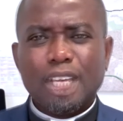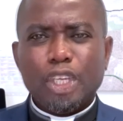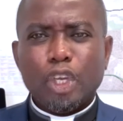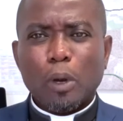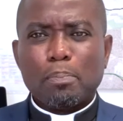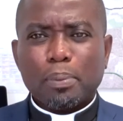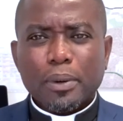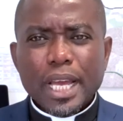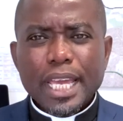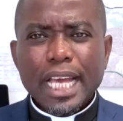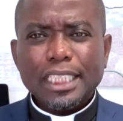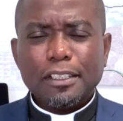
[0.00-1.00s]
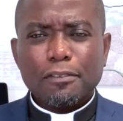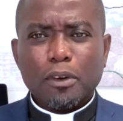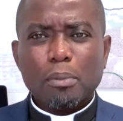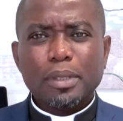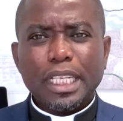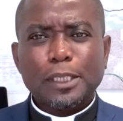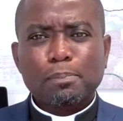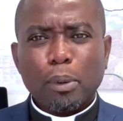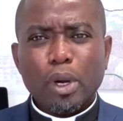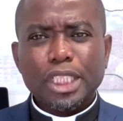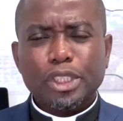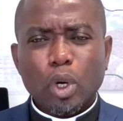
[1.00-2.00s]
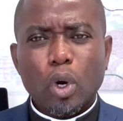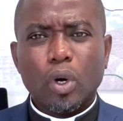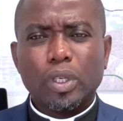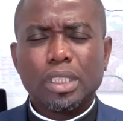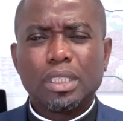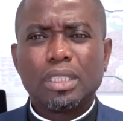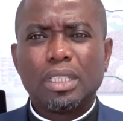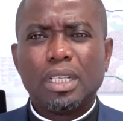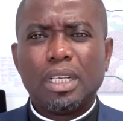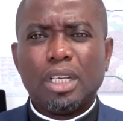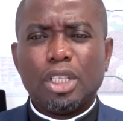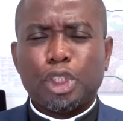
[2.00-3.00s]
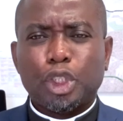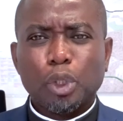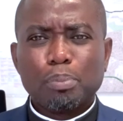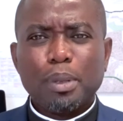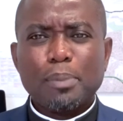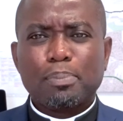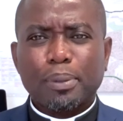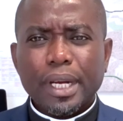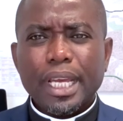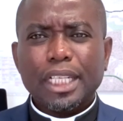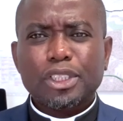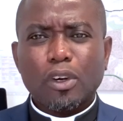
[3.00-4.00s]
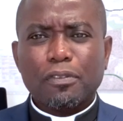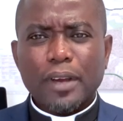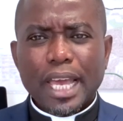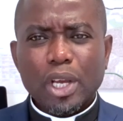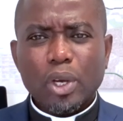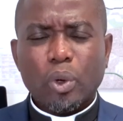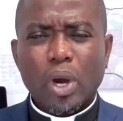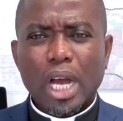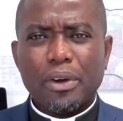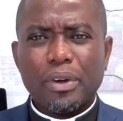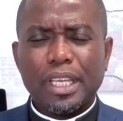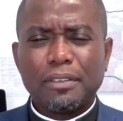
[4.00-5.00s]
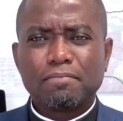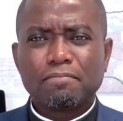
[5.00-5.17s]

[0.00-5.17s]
Your prayers from this point on should be prayers of inquiry.